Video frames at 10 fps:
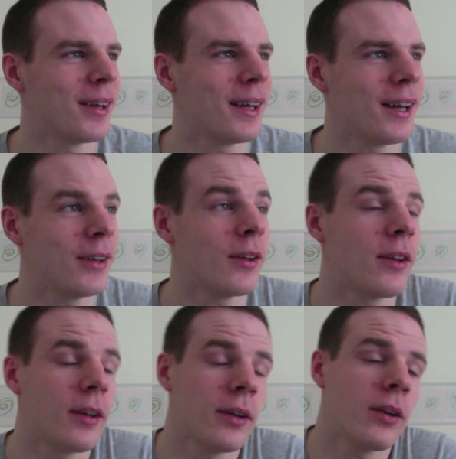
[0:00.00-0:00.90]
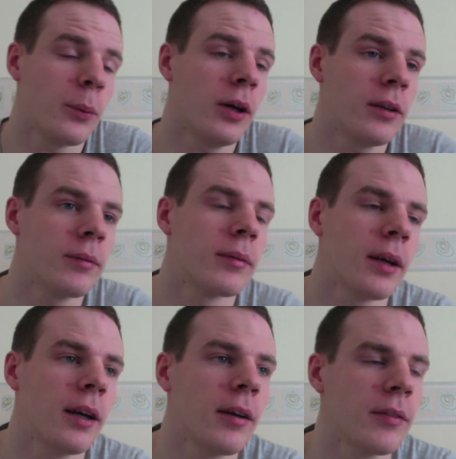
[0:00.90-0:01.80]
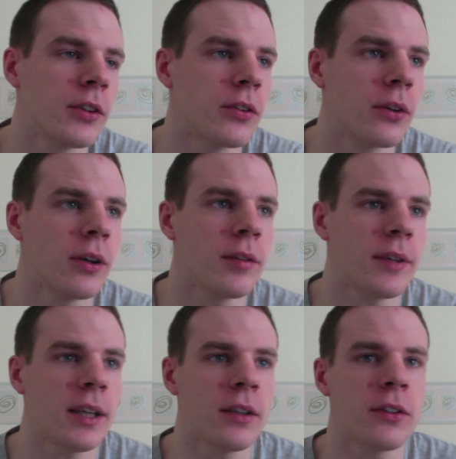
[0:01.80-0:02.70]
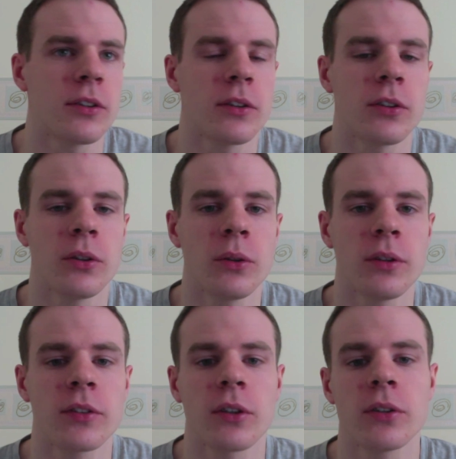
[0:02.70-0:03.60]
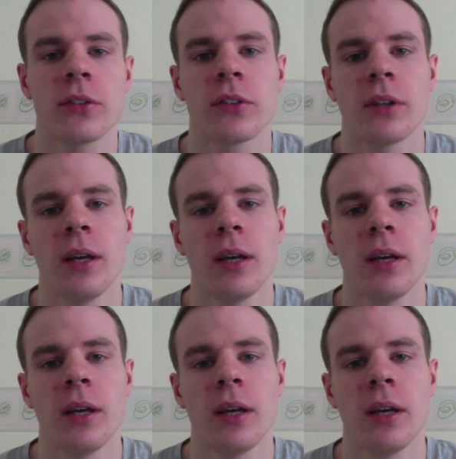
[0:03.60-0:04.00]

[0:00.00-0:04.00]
Another one I've just thought of is to discuss